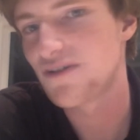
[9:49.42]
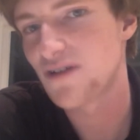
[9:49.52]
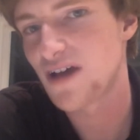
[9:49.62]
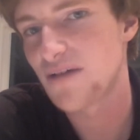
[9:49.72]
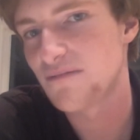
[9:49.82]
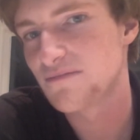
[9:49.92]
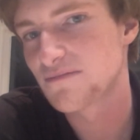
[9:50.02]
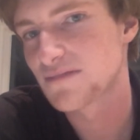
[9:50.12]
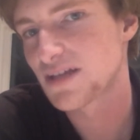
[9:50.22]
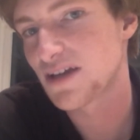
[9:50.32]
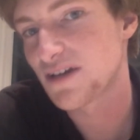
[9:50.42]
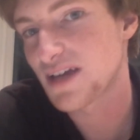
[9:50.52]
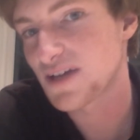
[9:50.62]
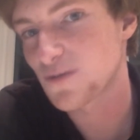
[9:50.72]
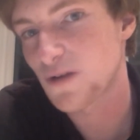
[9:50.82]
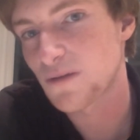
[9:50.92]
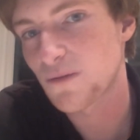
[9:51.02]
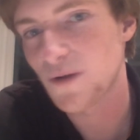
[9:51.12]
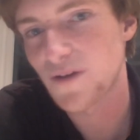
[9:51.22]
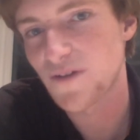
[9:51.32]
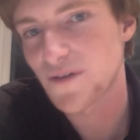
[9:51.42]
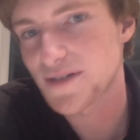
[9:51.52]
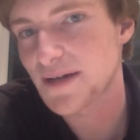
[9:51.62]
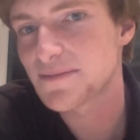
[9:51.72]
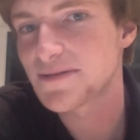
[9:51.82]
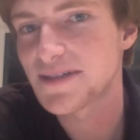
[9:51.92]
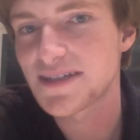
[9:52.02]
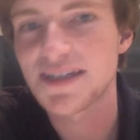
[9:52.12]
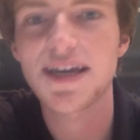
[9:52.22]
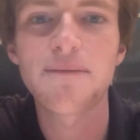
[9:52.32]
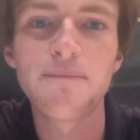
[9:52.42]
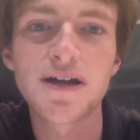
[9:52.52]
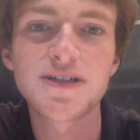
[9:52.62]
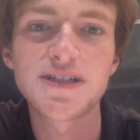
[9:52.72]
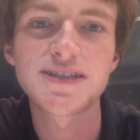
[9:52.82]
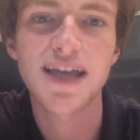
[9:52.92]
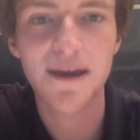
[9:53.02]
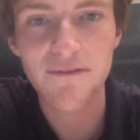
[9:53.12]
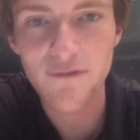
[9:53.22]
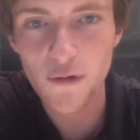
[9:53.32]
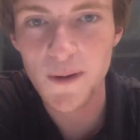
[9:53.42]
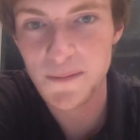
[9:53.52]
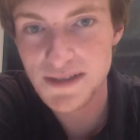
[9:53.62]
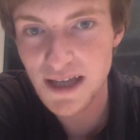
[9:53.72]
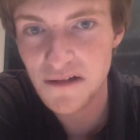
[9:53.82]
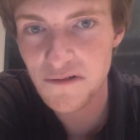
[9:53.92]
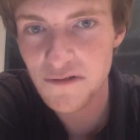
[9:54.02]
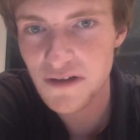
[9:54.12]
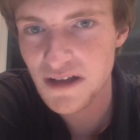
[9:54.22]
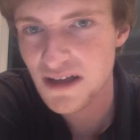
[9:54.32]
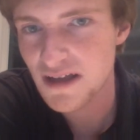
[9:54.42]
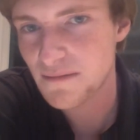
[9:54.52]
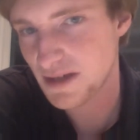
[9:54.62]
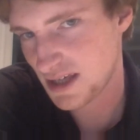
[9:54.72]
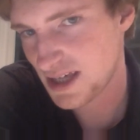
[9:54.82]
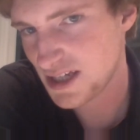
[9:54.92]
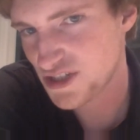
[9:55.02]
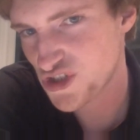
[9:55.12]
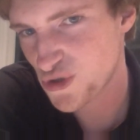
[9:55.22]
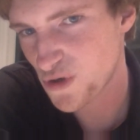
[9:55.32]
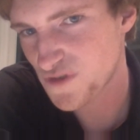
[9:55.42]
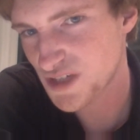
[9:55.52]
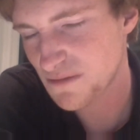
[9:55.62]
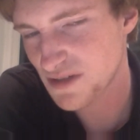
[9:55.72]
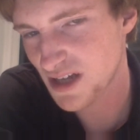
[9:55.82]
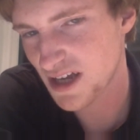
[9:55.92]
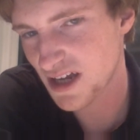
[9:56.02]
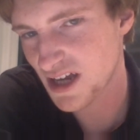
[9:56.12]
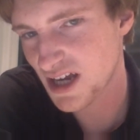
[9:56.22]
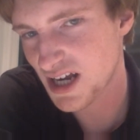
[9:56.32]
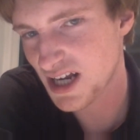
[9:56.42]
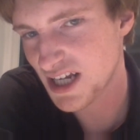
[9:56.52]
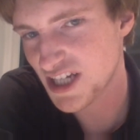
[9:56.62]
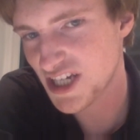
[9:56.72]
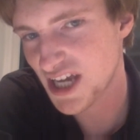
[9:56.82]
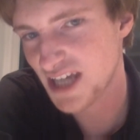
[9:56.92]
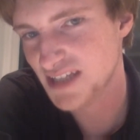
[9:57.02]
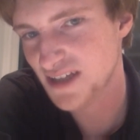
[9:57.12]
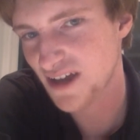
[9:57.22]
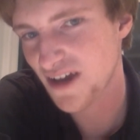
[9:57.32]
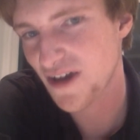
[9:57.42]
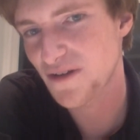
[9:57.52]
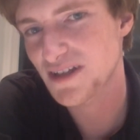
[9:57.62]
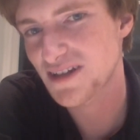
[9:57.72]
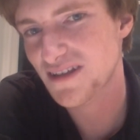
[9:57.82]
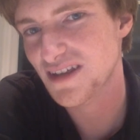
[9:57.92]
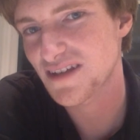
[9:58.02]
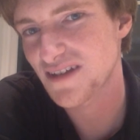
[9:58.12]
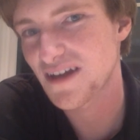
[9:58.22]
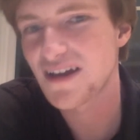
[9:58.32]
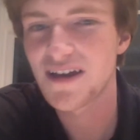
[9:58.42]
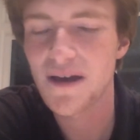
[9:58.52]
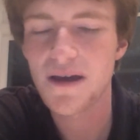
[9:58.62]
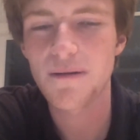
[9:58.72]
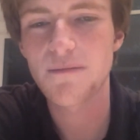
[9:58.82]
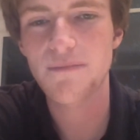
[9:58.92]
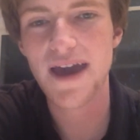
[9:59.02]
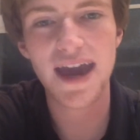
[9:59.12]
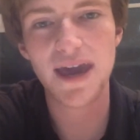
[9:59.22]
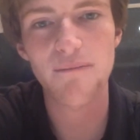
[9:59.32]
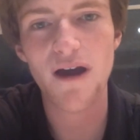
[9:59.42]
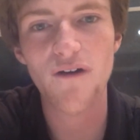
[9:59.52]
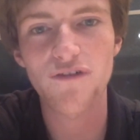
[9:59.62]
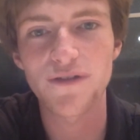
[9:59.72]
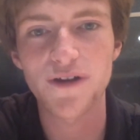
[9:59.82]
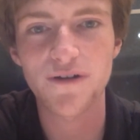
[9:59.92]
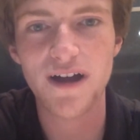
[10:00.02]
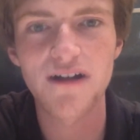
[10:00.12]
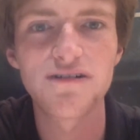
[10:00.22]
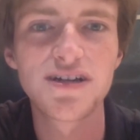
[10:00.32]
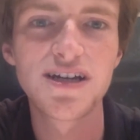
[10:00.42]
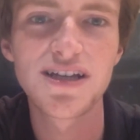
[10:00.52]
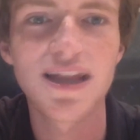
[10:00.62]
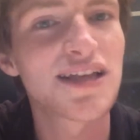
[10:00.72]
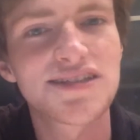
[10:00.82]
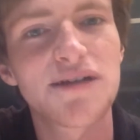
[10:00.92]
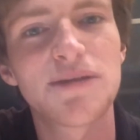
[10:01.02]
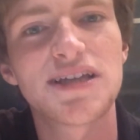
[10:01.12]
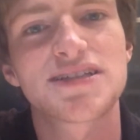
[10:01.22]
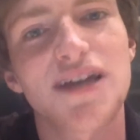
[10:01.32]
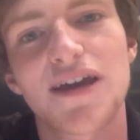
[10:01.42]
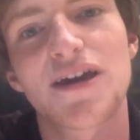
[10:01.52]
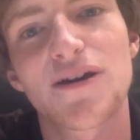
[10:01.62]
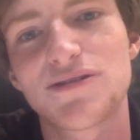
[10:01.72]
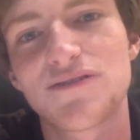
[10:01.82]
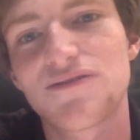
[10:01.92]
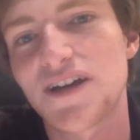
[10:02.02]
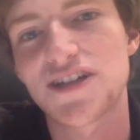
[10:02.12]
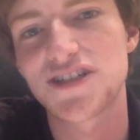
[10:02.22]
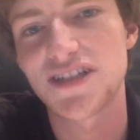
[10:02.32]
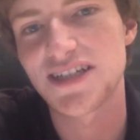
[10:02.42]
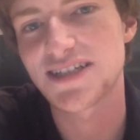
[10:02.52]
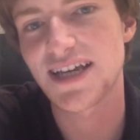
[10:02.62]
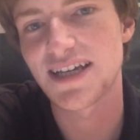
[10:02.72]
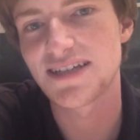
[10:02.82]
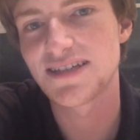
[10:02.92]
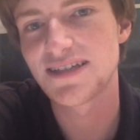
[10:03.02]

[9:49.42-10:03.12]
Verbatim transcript: Um, he only has one point of view chapter and he doesn't get much to say for himself. But he just sort of seems like a cliche psycho. There's nothing to peg him out from the crowd there's so many psychos in fiction these days